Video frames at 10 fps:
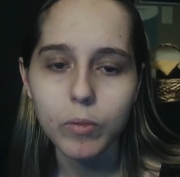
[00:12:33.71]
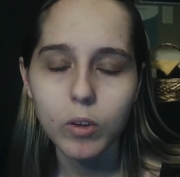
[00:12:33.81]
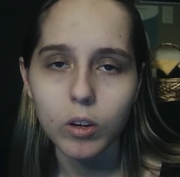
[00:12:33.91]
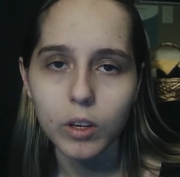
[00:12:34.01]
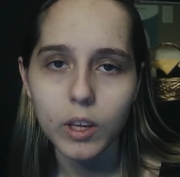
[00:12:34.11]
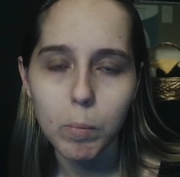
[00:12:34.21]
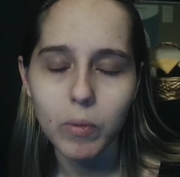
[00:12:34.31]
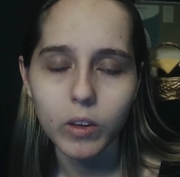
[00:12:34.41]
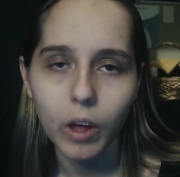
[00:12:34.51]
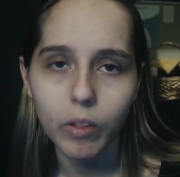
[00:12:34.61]
couldn't keep
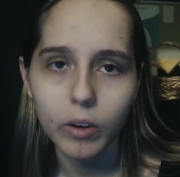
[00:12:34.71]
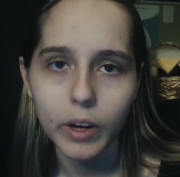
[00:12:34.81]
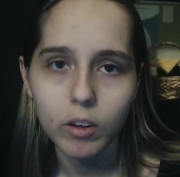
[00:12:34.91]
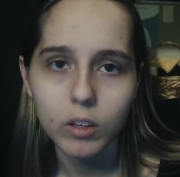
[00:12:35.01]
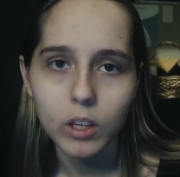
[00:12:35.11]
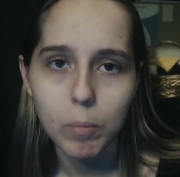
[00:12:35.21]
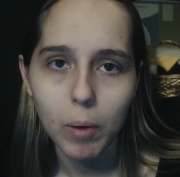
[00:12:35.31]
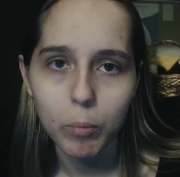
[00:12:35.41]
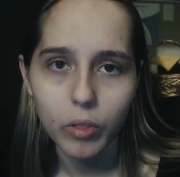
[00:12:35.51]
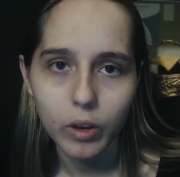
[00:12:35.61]
it together and I couldn't keep
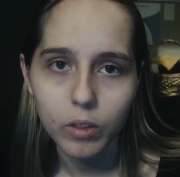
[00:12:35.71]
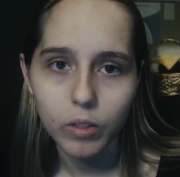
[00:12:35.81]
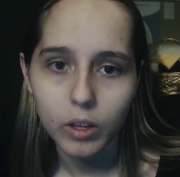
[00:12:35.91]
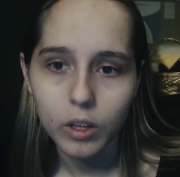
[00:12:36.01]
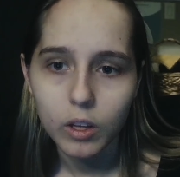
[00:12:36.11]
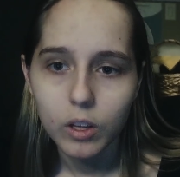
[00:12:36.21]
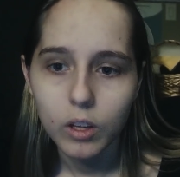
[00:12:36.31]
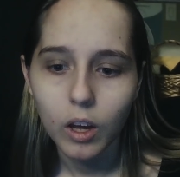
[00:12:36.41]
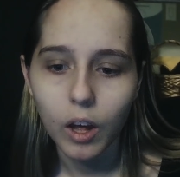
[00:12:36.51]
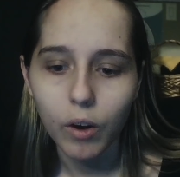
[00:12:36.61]
up with anything.
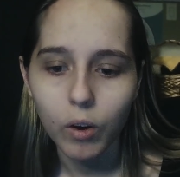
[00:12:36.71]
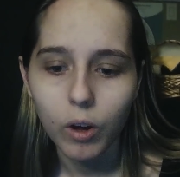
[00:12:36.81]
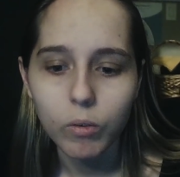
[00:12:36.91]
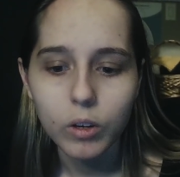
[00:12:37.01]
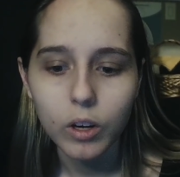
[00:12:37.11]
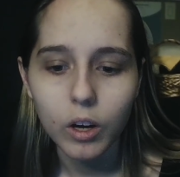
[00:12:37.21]
I don't know.